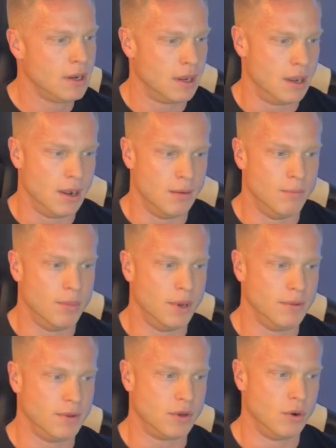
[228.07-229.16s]

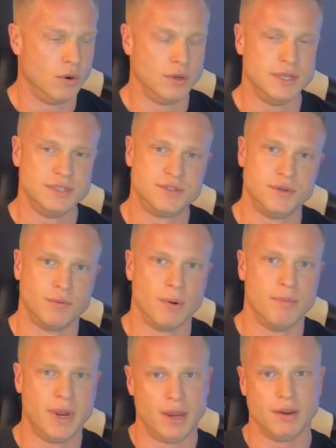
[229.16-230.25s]
But the goal is to
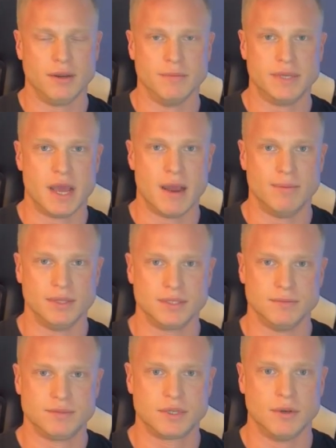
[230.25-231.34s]
repair your
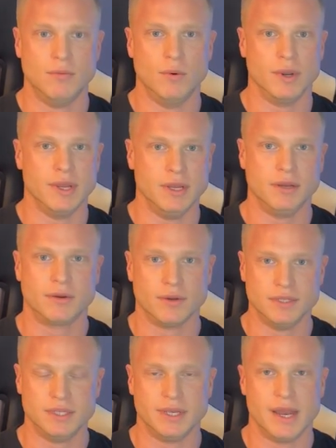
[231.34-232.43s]
metabolism, so we're
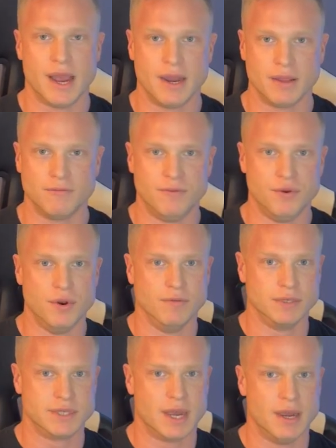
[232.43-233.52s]
increasing and adding food
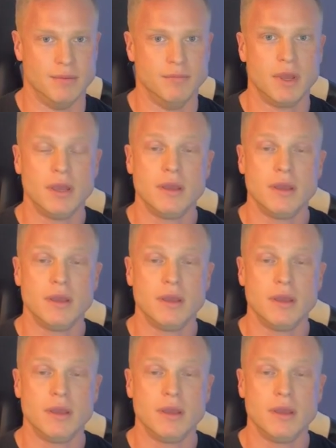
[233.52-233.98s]
over time,